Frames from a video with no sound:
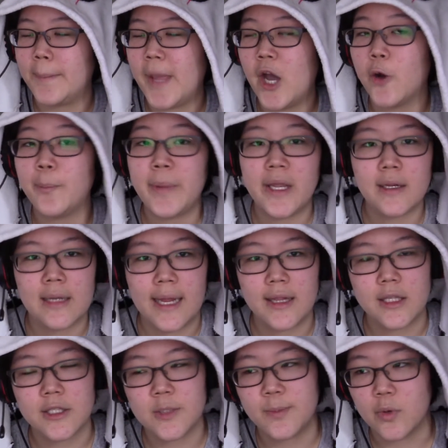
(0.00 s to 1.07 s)
helping like
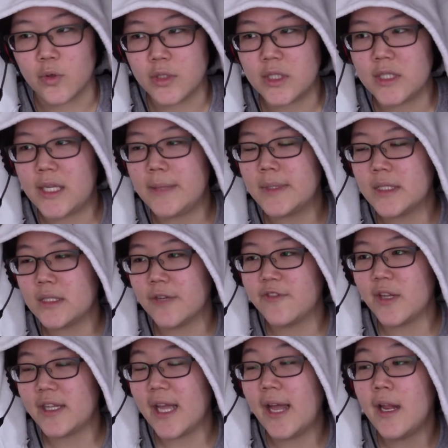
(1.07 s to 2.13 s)
the sports teams and
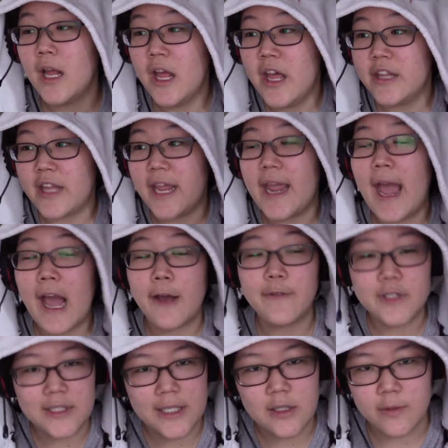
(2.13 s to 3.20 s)
stuff like that, they have
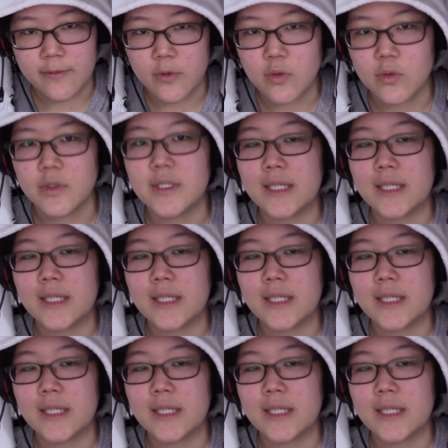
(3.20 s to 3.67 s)
a set of rules.